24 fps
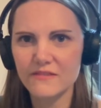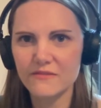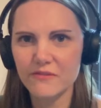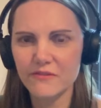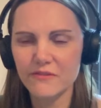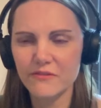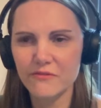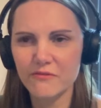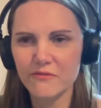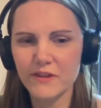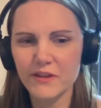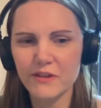
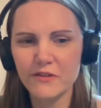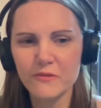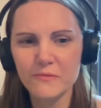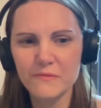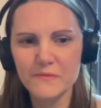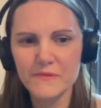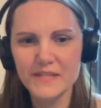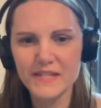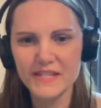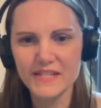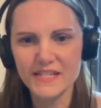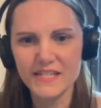
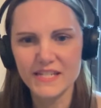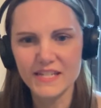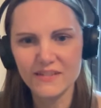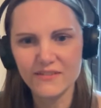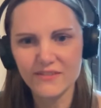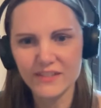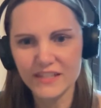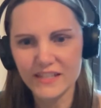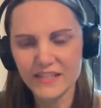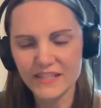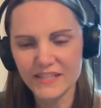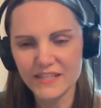films and
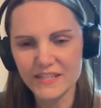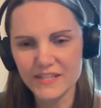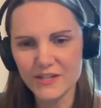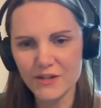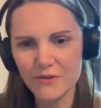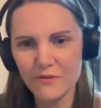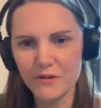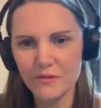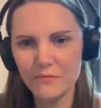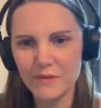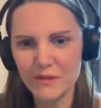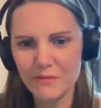TV
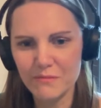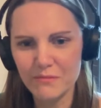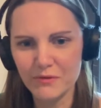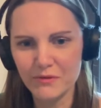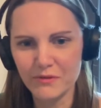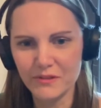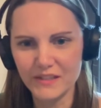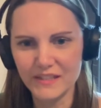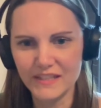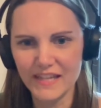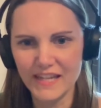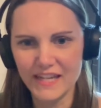showing
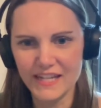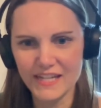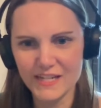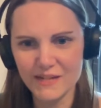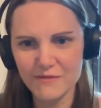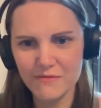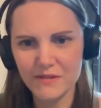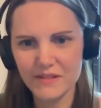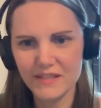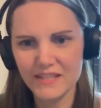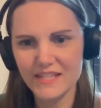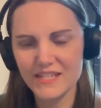people
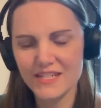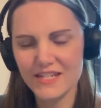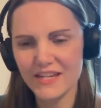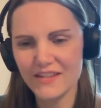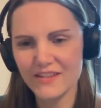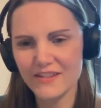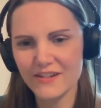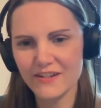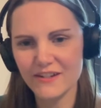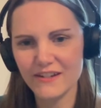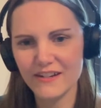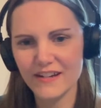engaging with each
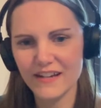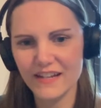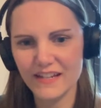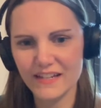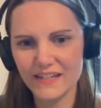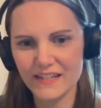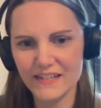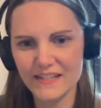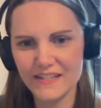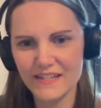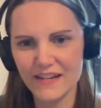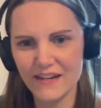other,
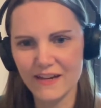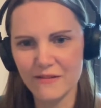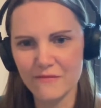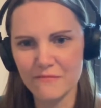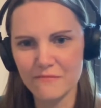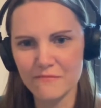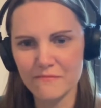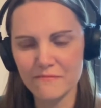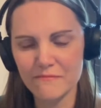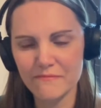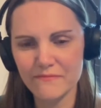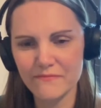and
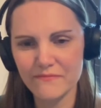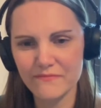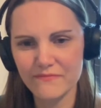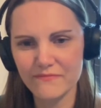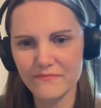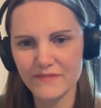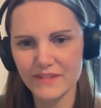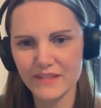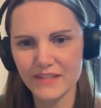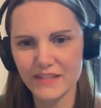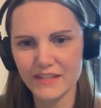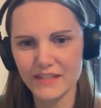
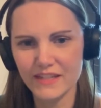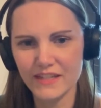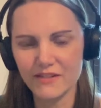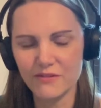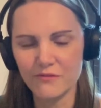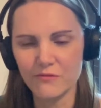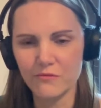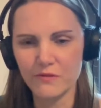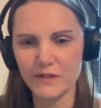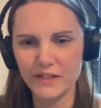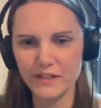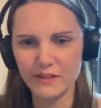in
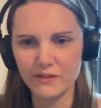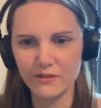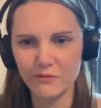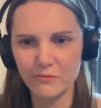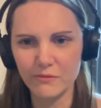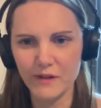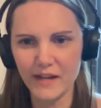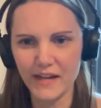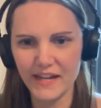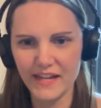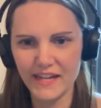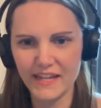a real
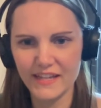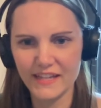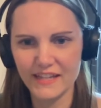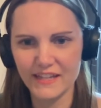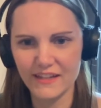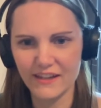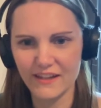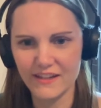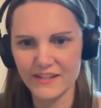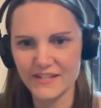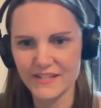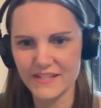way, and
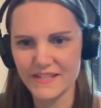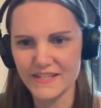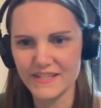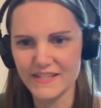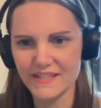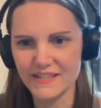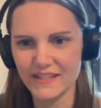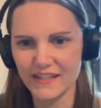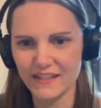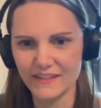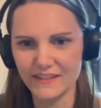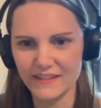not
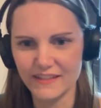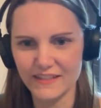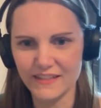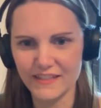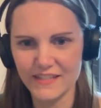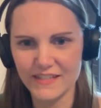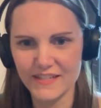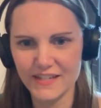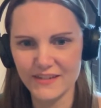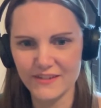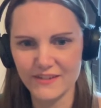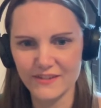just yelling at
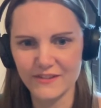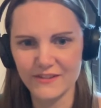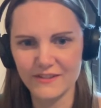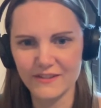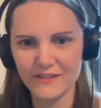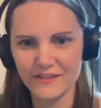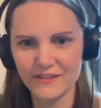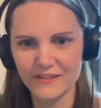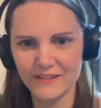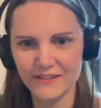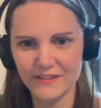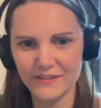each other,
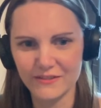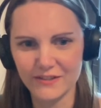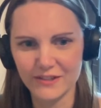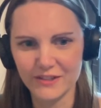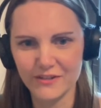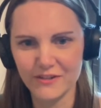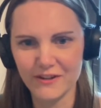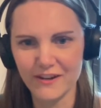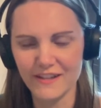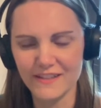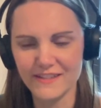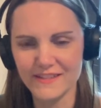
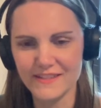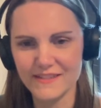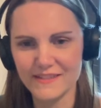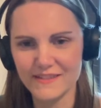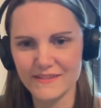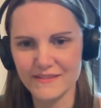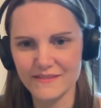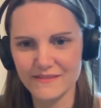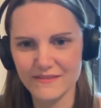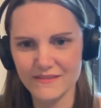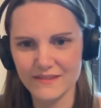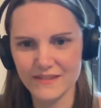across
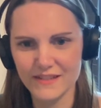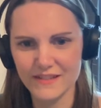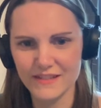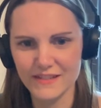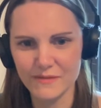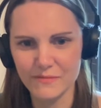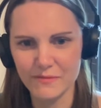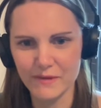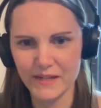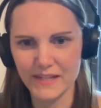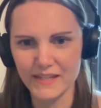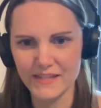a
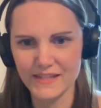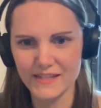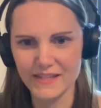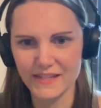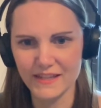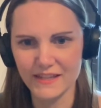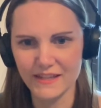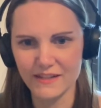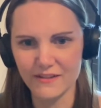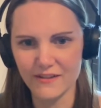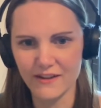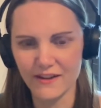space
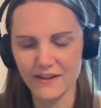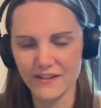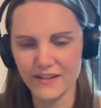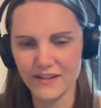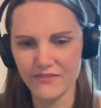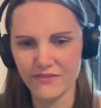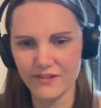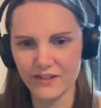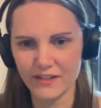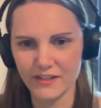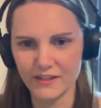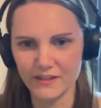that they're not
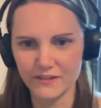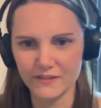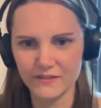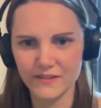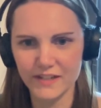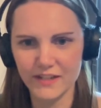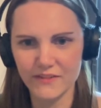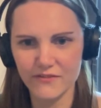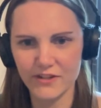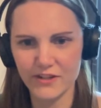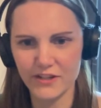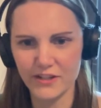never
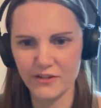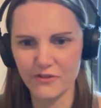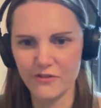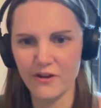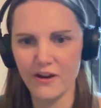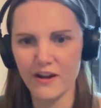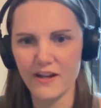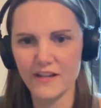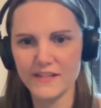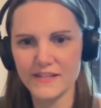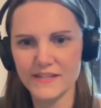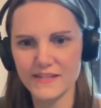gonna
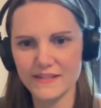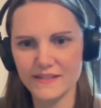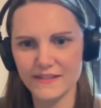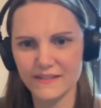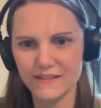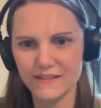cross.